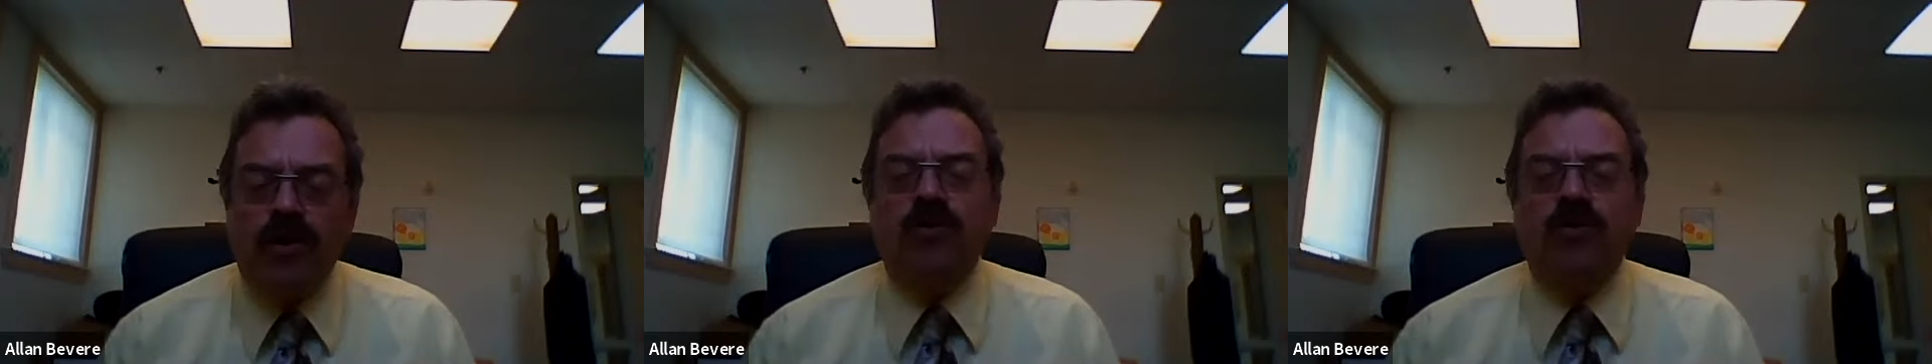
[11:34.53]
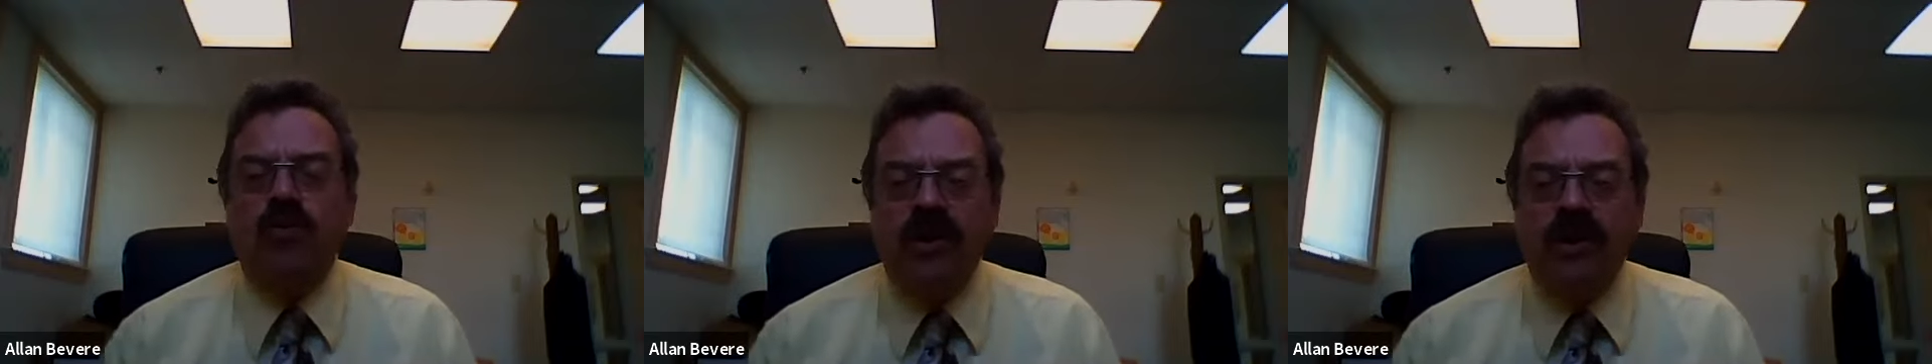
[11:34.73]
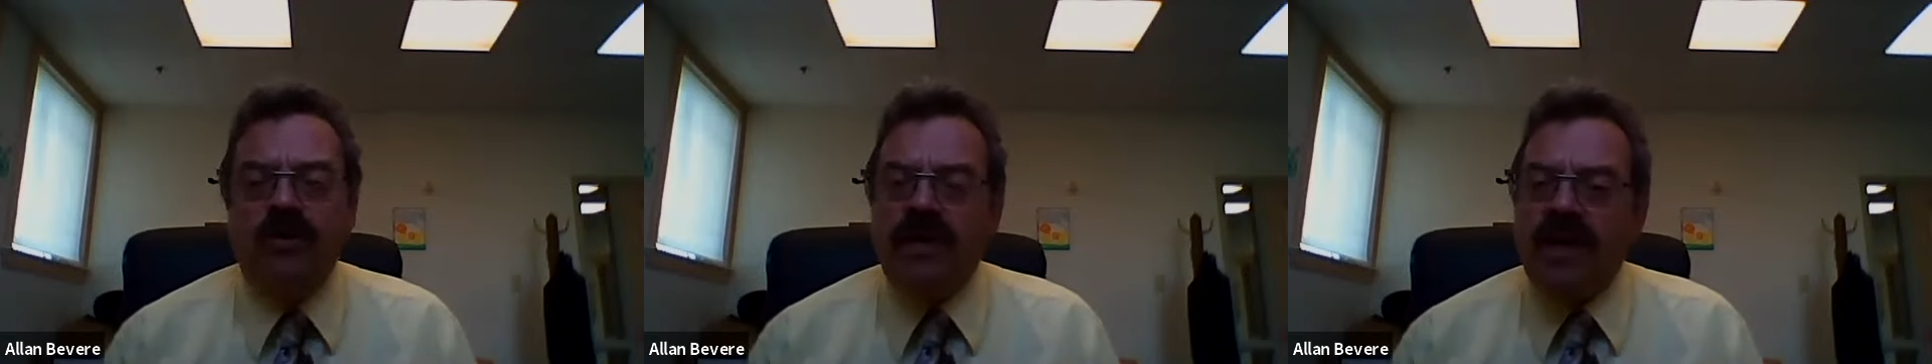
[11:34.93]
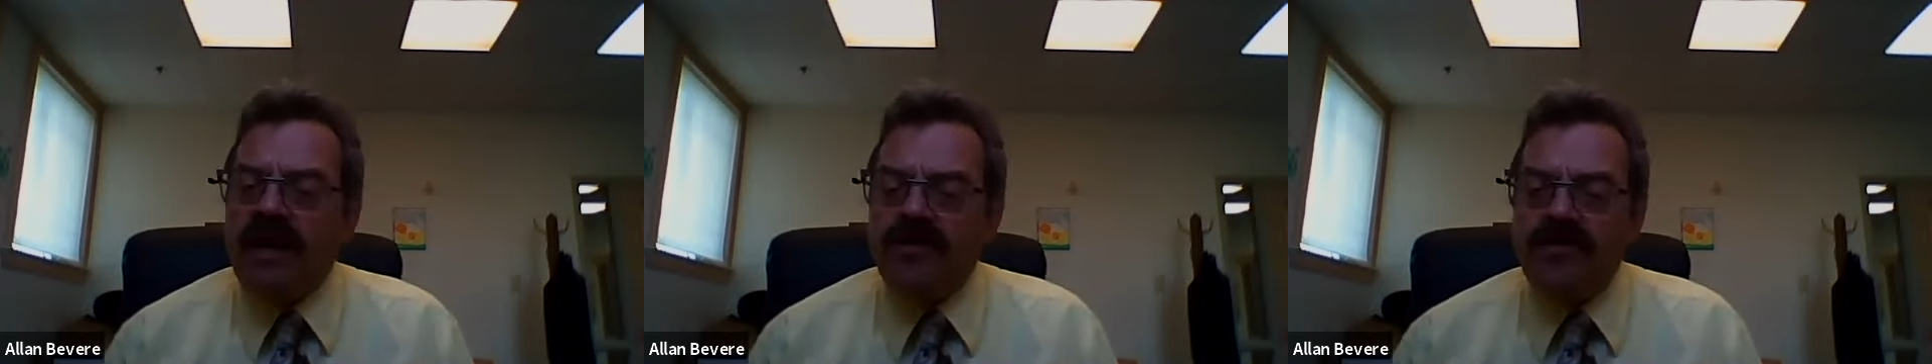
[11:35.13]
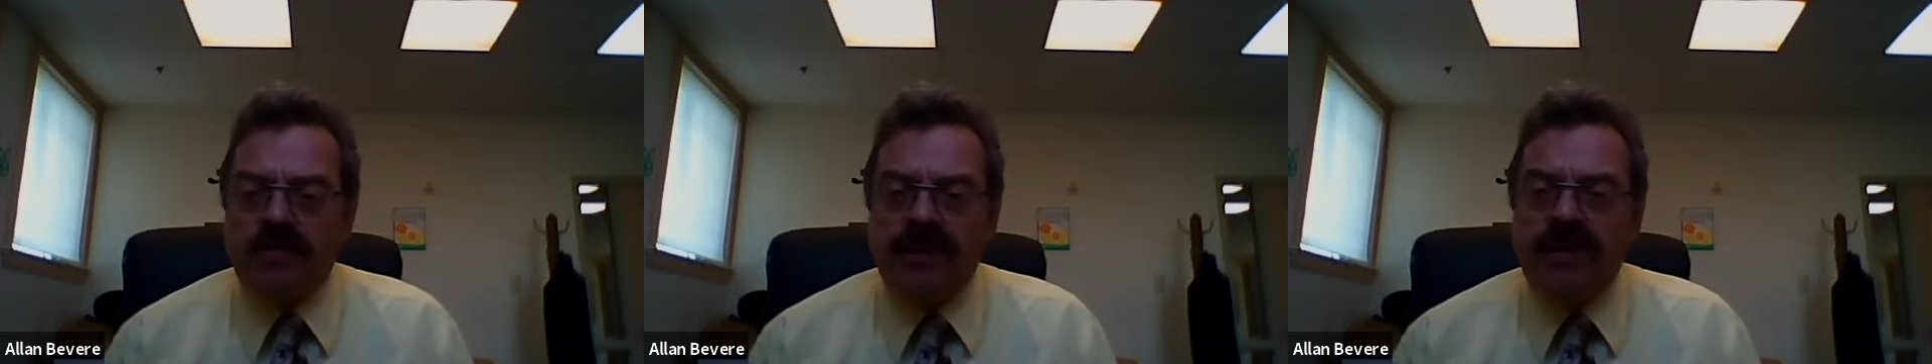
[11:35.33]
You will
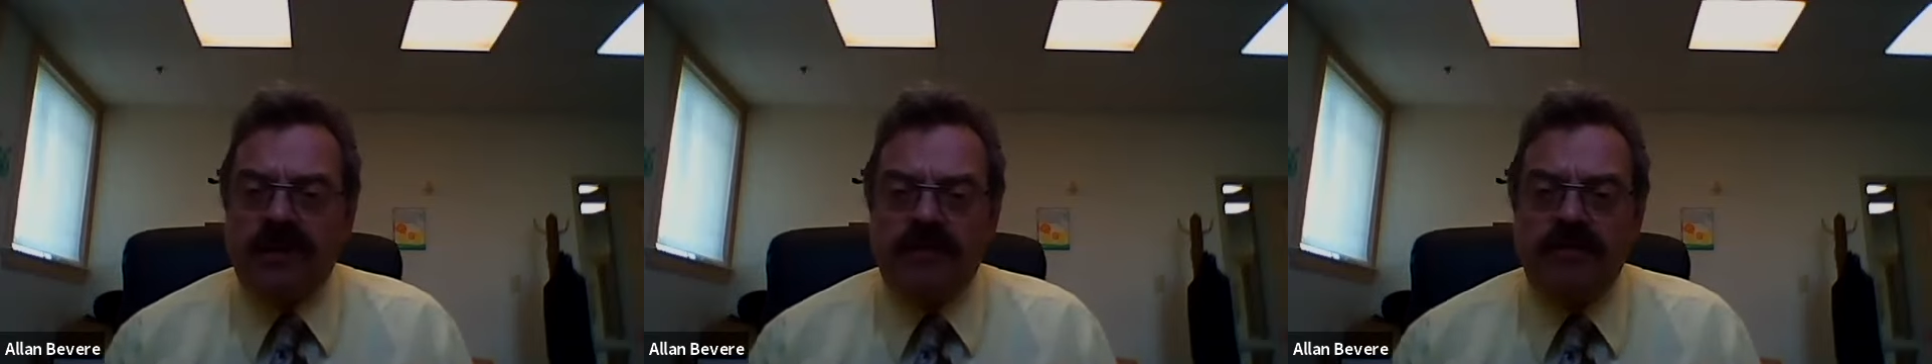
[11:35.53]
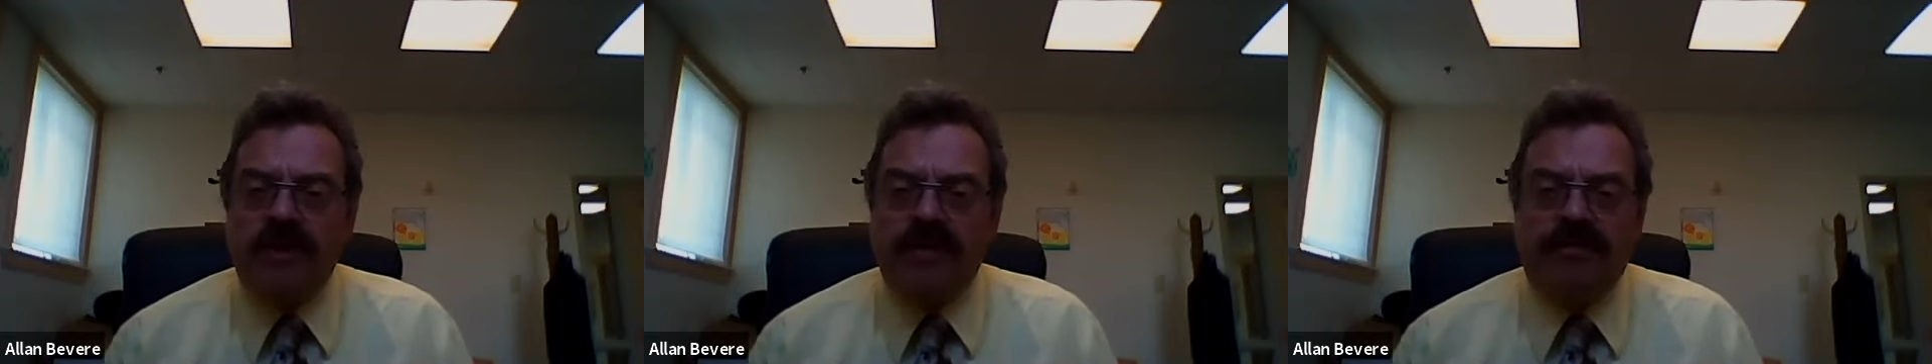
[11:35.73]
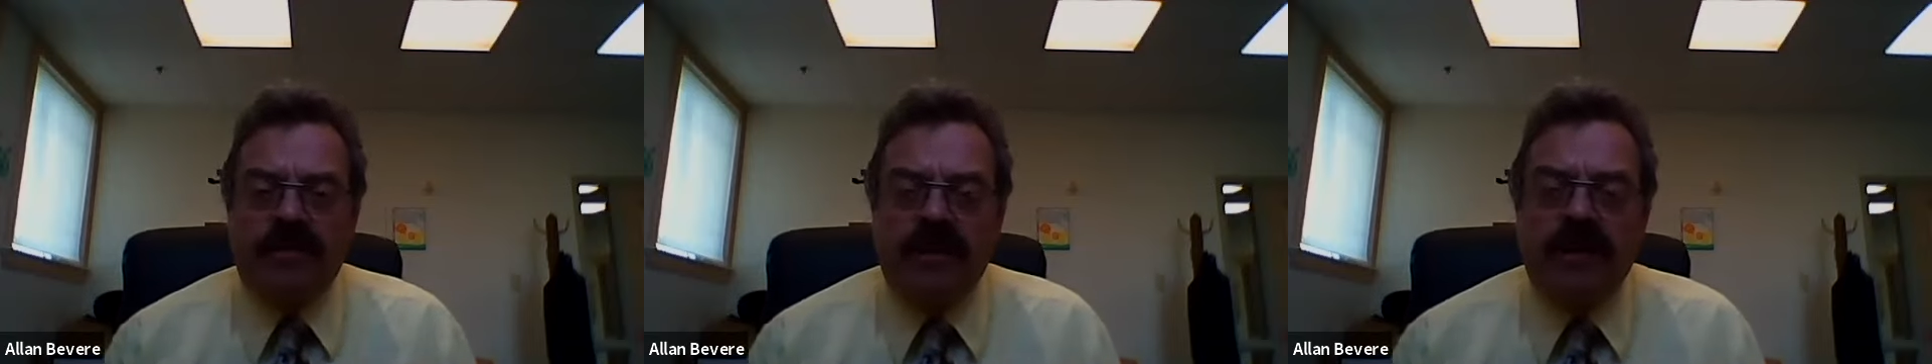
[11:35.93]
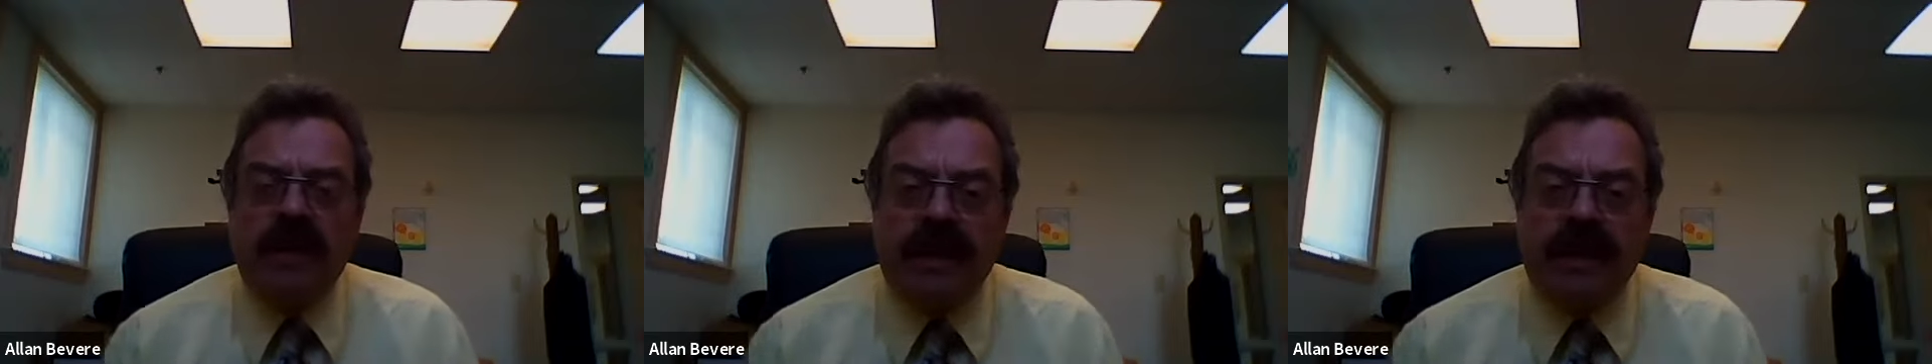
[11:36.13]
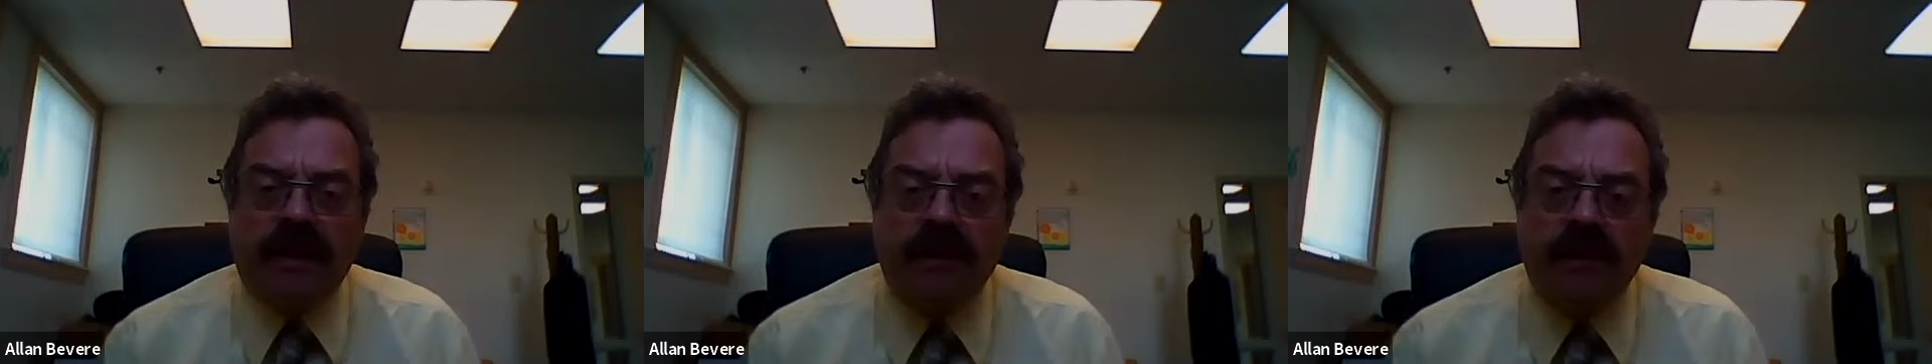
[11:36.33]
not treat them
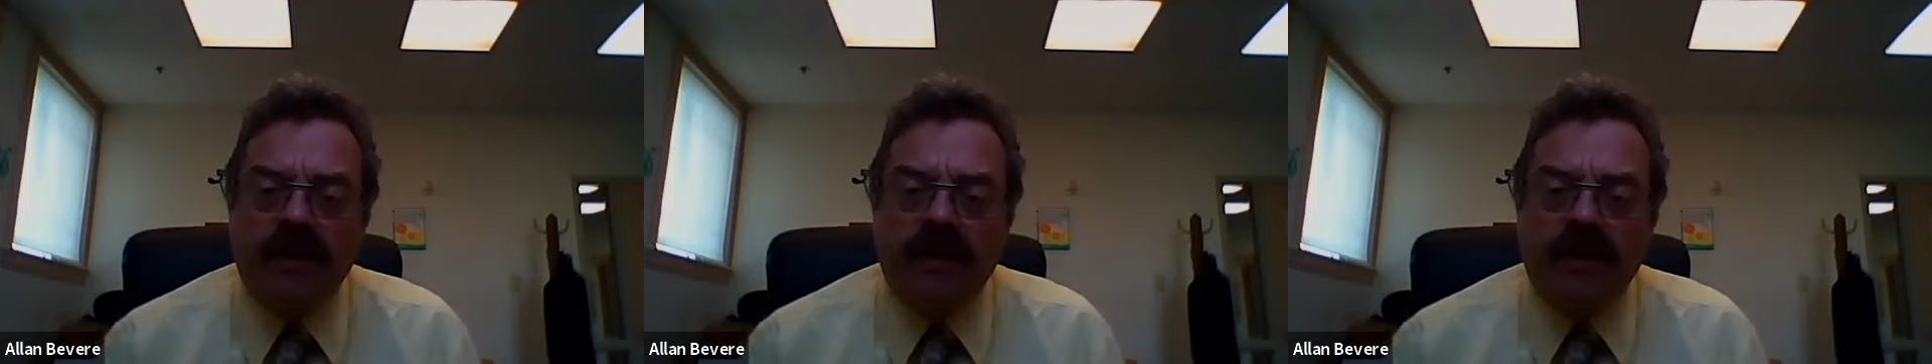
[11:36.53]
differently